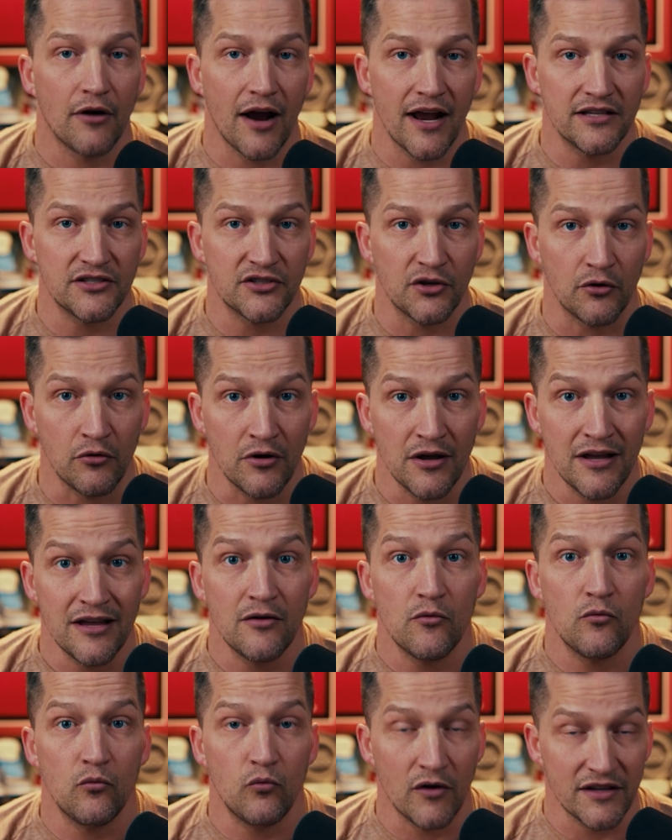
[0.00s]
right? So
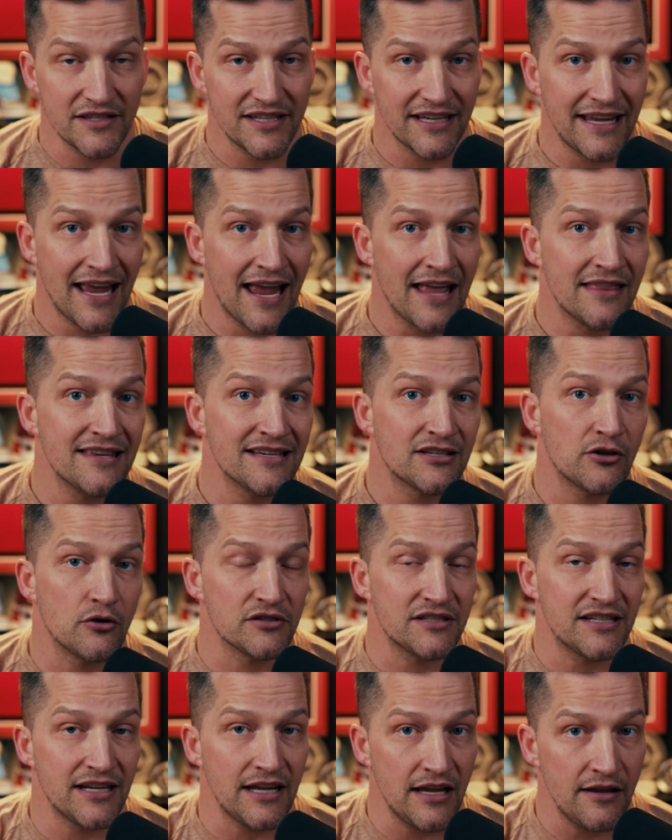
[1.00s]
once again, this
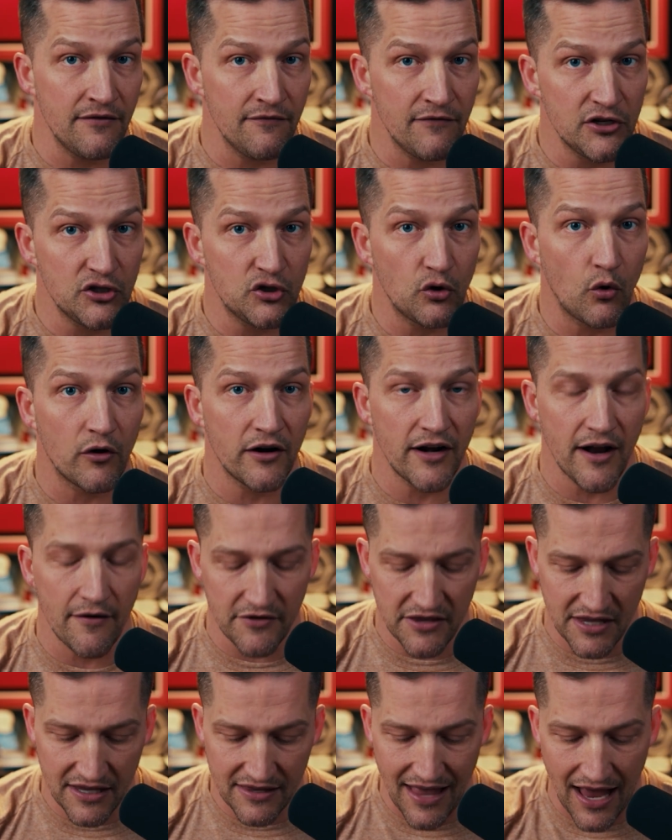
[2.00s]
goes to inventory and
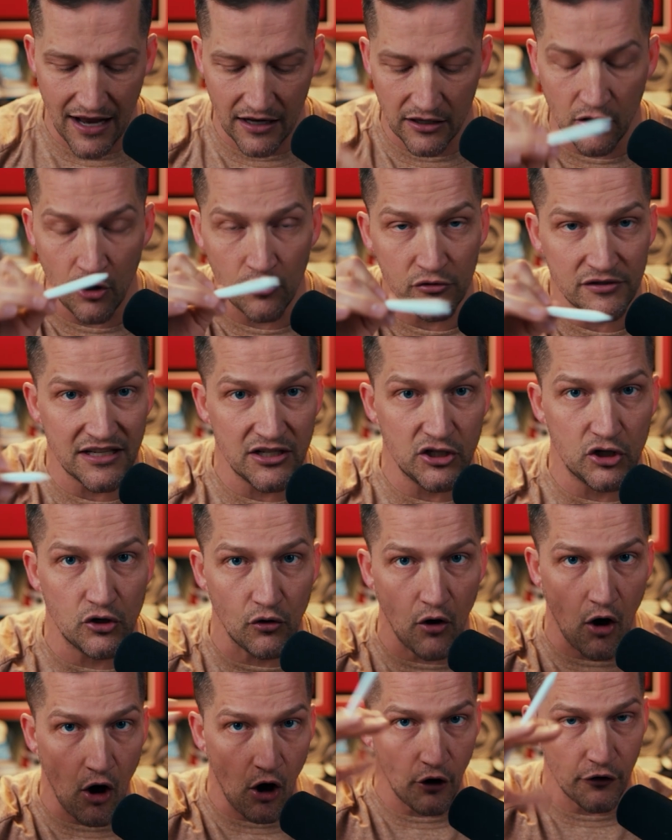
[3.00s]
everything that goes
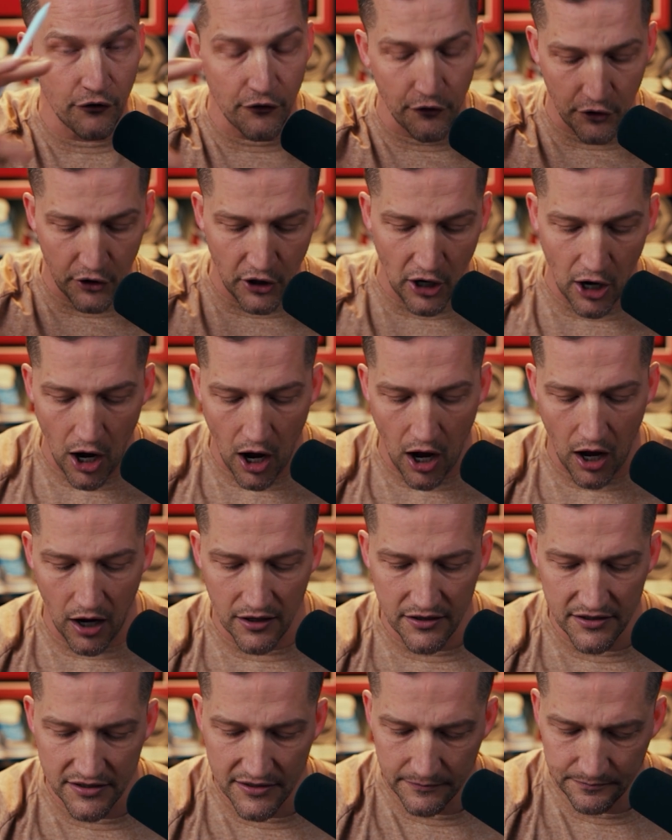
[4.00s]
into all your
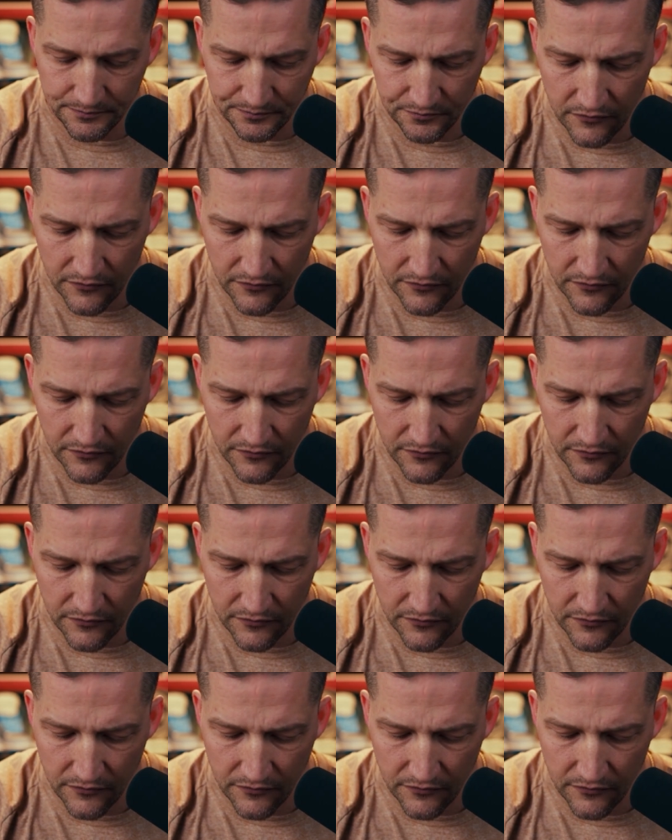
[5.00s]
COGS,